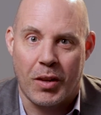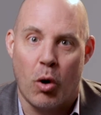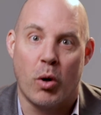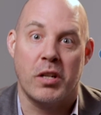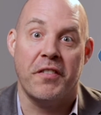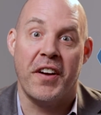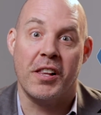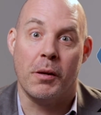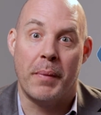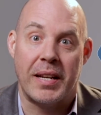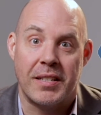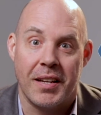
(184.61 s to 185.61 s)
Or
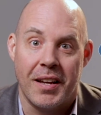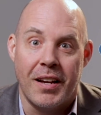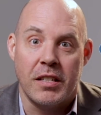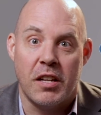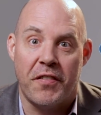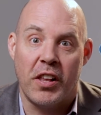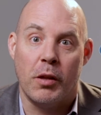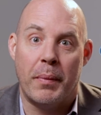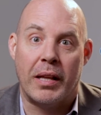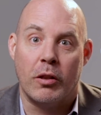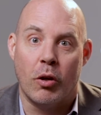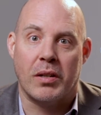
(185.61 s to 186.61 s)
development.
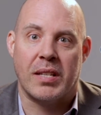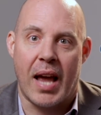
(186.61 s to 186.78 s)
Development looks